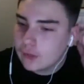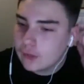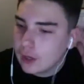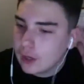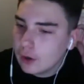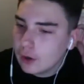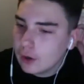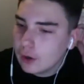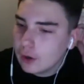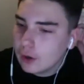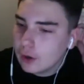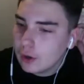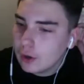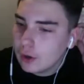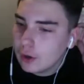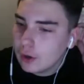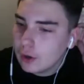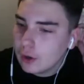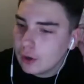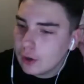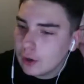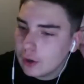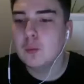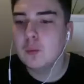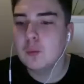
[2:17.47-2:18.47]
Oren is saying a
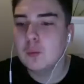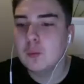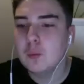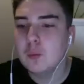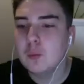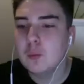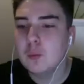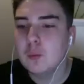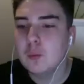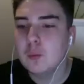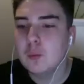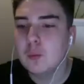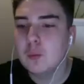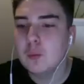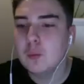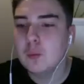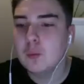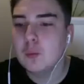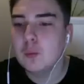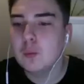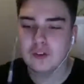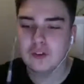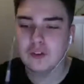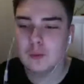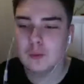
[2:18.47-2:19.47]
1-0 win. As
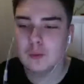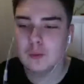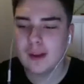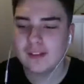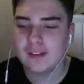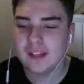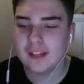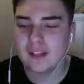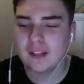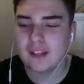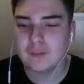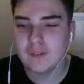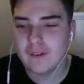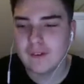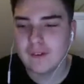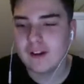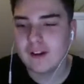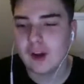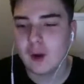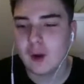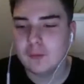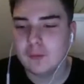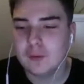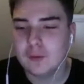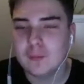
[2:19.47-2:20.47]
always, he's very
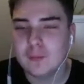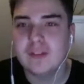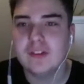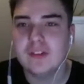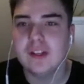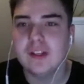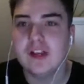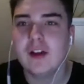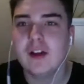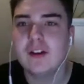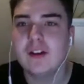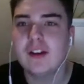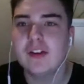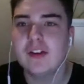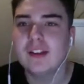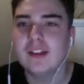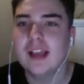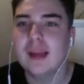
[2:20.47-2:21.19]
optimistic going into the game.